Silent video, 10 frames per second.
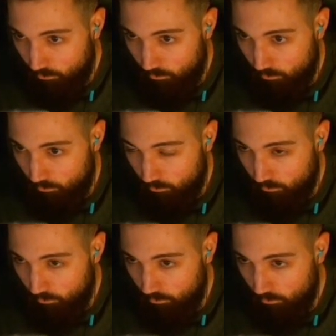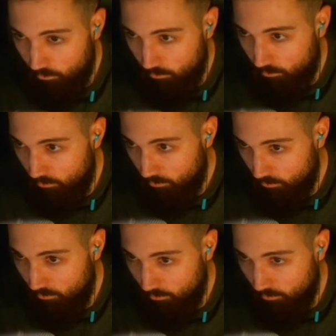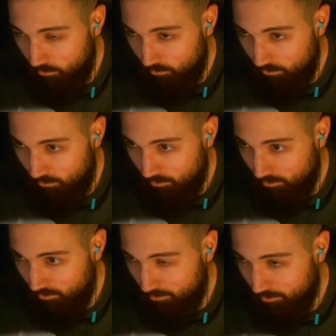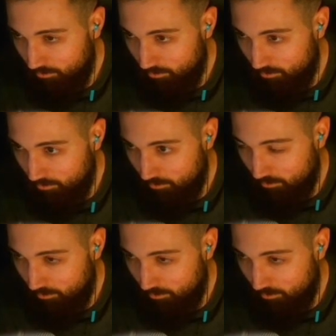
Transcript: Nobody speaks.